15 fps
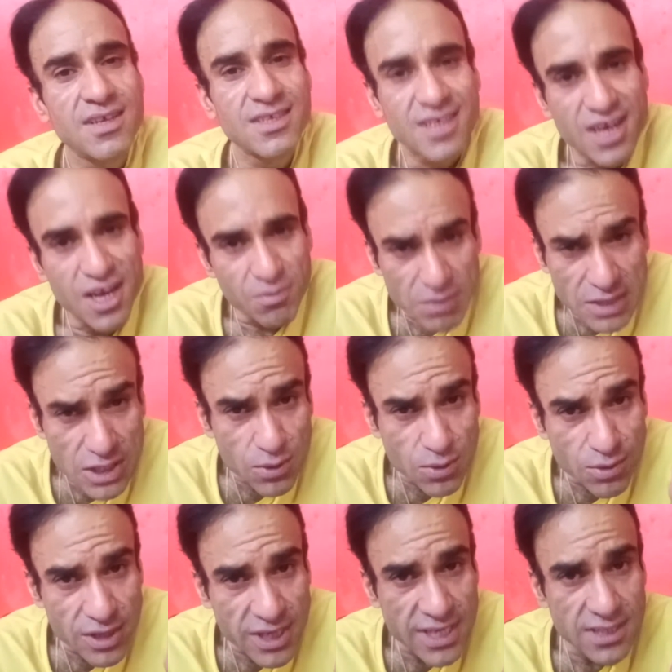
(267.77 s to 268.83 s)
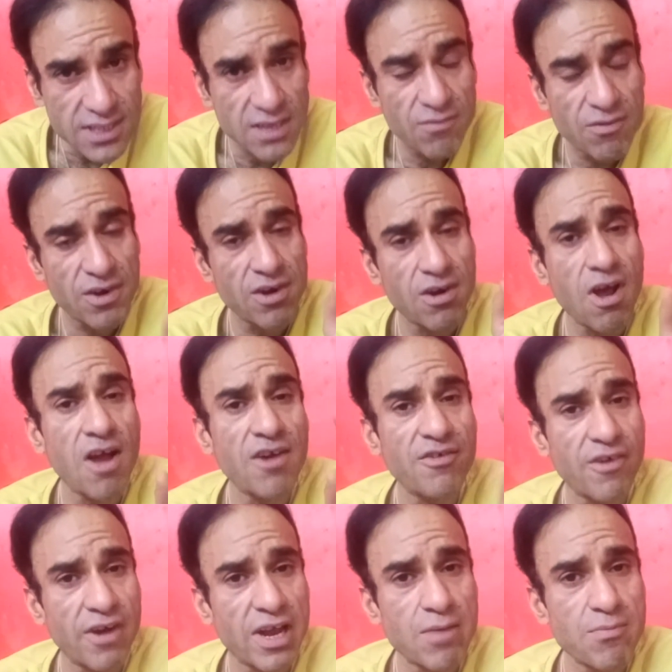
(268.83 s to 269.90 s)
The number 2 reason for
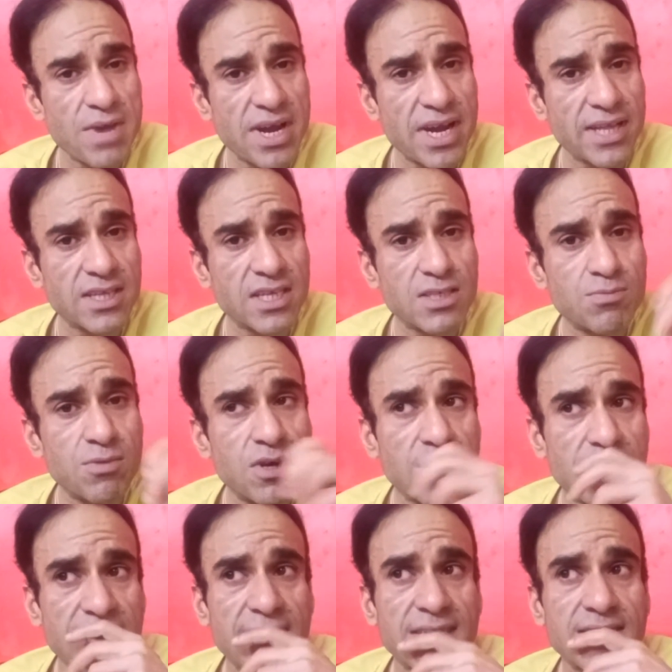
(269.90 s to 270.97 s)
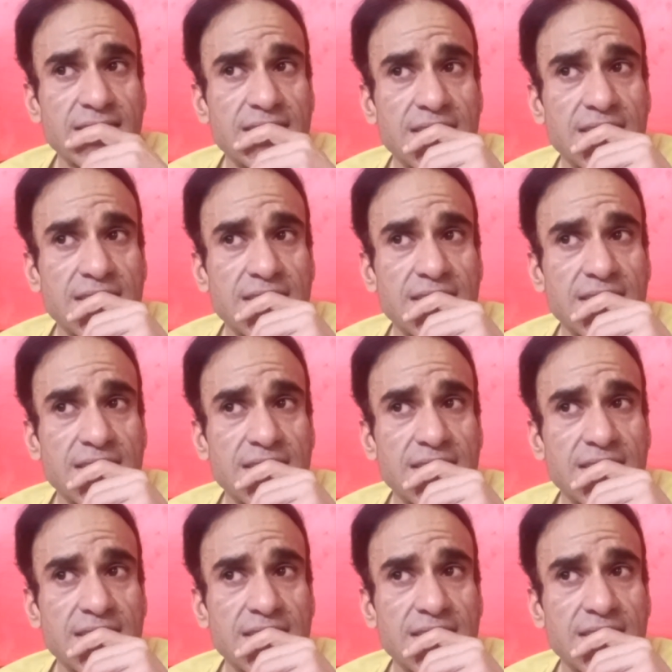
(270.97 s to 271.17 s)
not recommending this book is